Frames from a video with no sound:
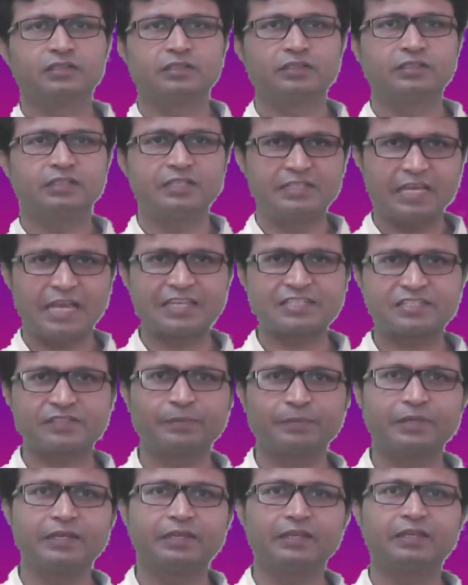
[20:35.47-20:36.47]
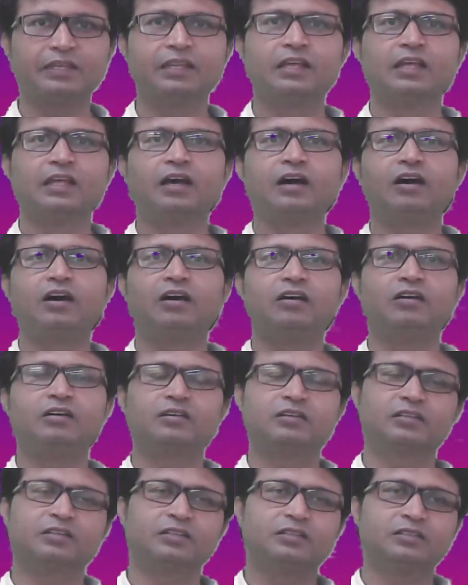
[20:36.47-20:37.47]
the jasmine,
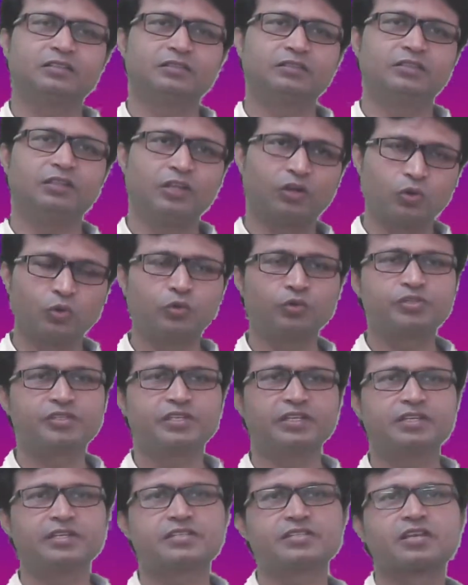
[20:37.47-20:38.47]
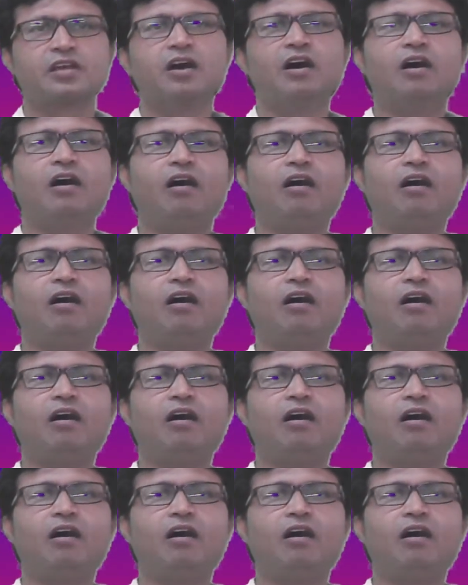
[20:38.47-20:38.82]
or the roses,